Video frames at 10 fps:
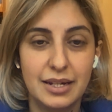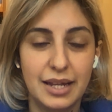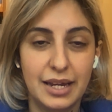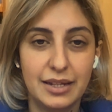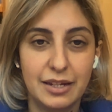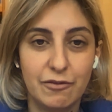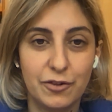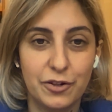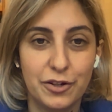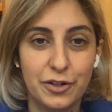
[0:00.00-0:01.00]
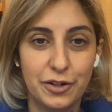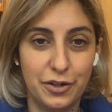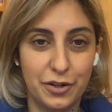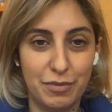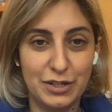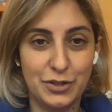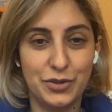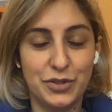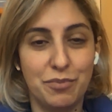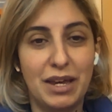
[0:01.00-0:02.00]
likely for your
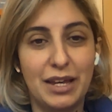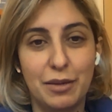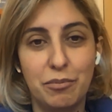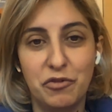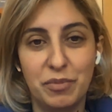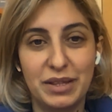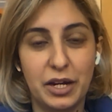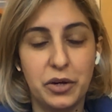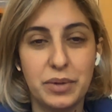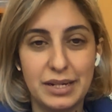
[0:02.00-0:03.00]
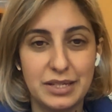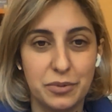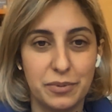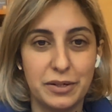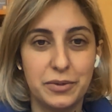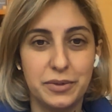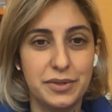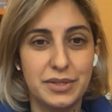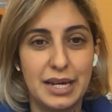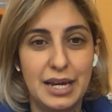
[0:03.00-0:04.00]
muscles to make the movement that creates the
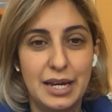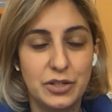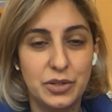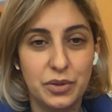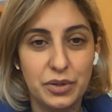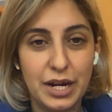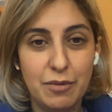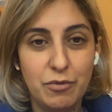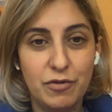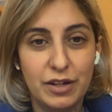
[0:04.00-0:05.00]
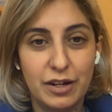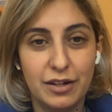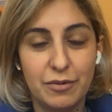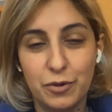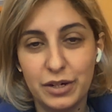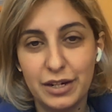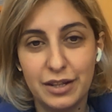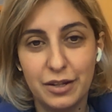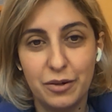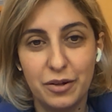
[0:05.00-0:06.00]
wrinkles. So they're kind of working
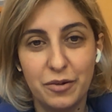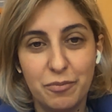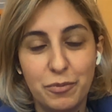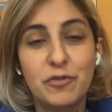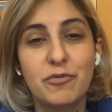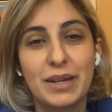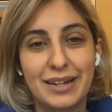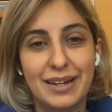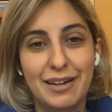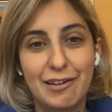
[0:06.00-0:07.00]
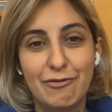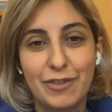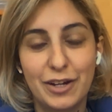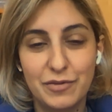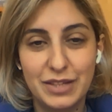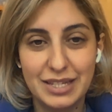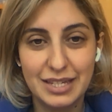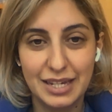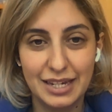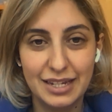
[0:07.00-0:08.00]
on the movement of the
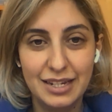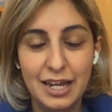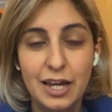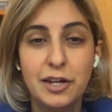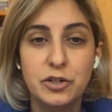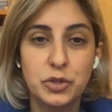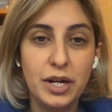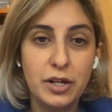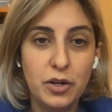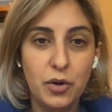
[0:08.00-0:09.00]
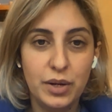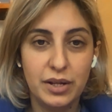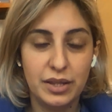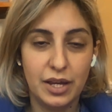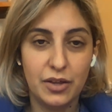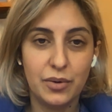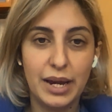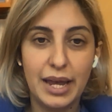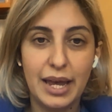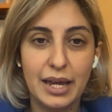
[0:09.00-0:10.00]
skin. Tretinoin, on the other
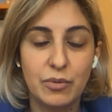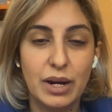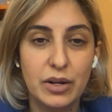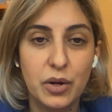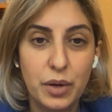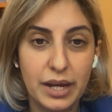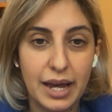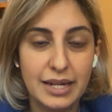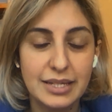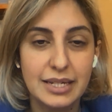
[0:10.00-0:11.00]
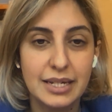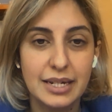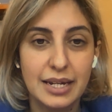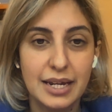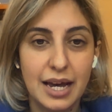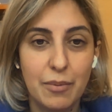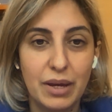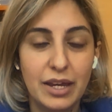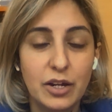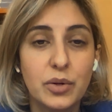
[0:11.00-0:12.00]
hand, retinoic acid,
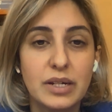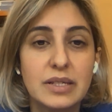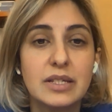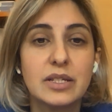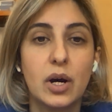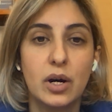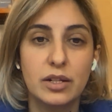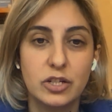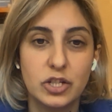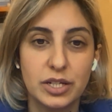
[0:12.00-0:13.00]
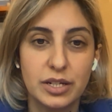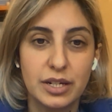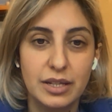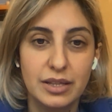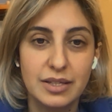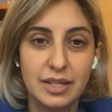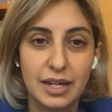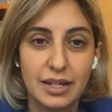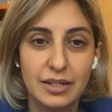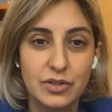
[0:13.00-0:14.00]
increases collagen in the
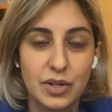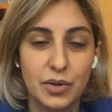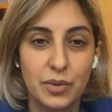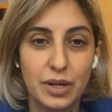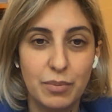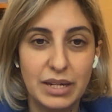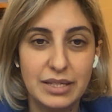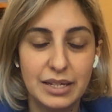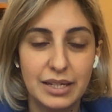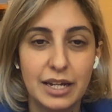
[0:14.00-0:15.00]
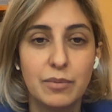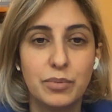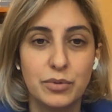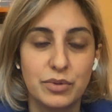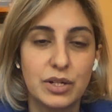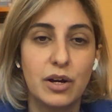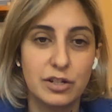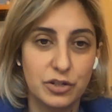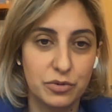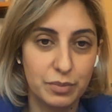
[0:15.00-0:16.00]
skin. So it basically kind of boosts
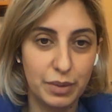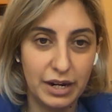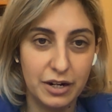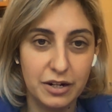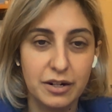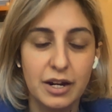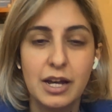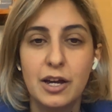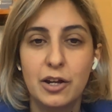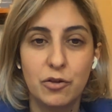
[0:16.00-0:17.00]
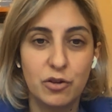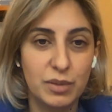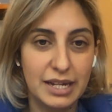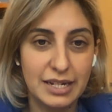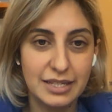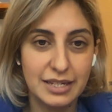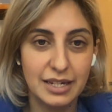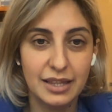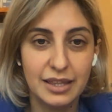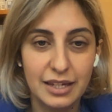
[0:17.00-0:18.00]
collagen repair,
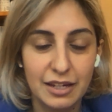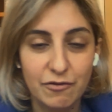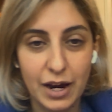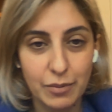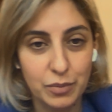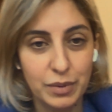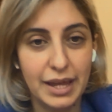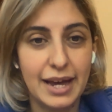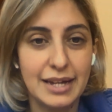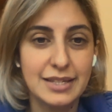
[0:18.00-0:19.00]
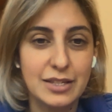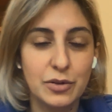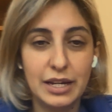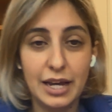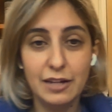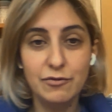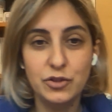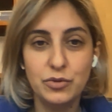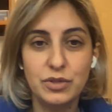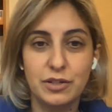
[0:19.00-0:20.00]
normalizing the fibroblasts. So they kind of
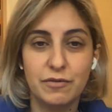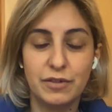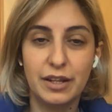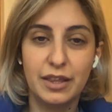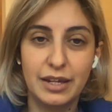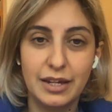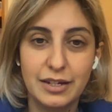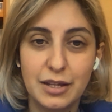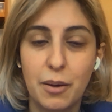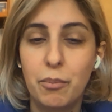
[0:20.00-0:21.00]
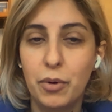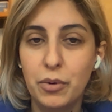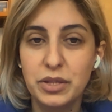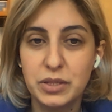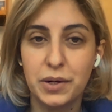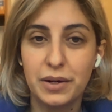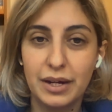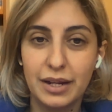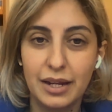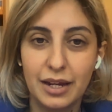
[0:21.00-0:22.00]
do different things, both
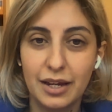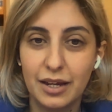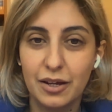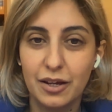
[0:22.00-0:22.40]
targeting